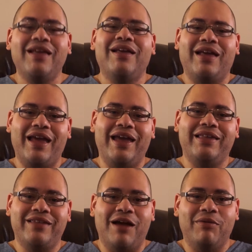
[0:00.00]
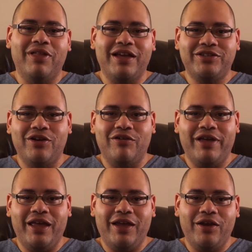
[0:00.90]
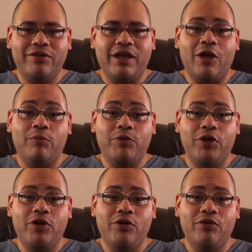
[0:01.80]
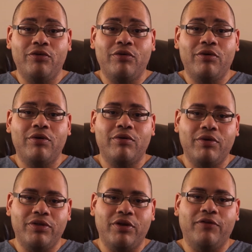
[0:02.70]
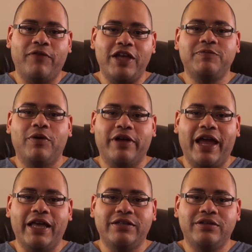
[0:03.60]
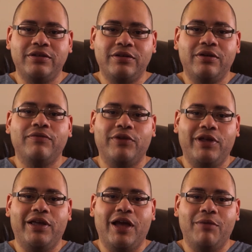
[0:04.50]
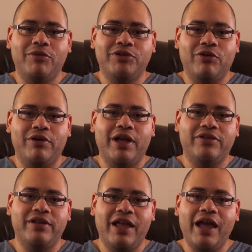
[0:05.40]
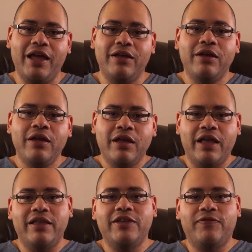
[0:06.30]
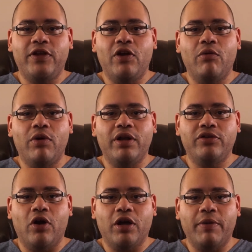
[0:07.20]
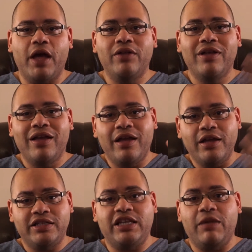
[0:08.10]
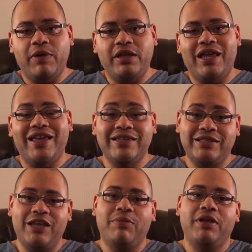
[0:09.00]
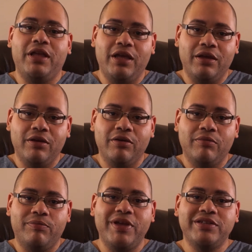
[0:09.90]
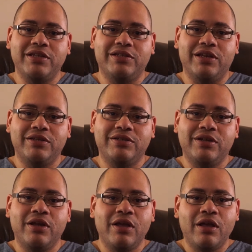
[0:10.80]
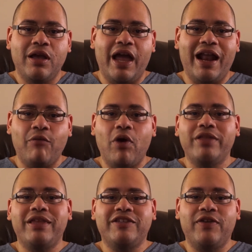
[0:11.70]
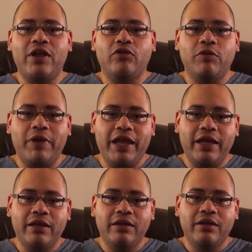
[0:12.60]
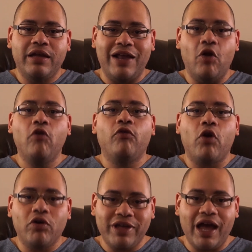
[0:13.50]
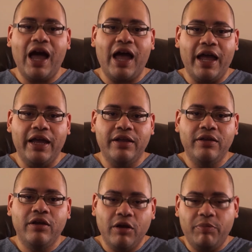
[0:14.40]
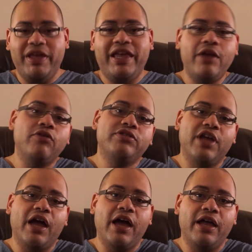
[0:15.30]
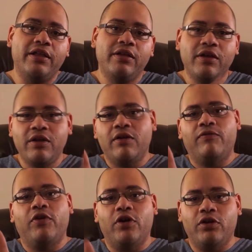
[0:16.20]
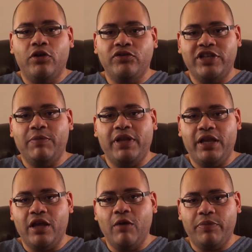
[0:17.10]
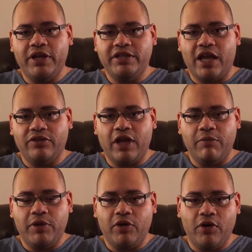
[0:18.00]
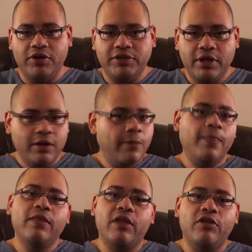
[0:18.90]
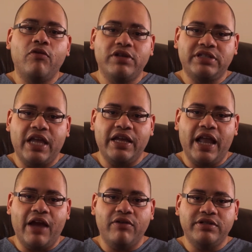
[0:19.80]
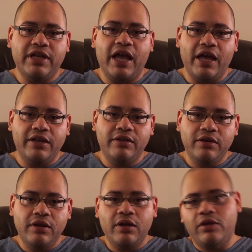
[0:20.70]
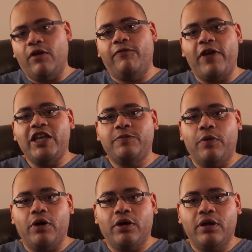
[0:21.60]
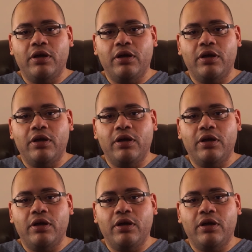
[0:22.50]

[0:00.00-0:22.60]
Hey, Tom Aleixo here to help you with your Facebook ads for your e-commerce store. Now today, in this video, I want to talk about CBD and CBD businesses. And I want this video to be an overall guide, a beginner's guide for you CBD companies out there, because the newest thing now is that, Facebook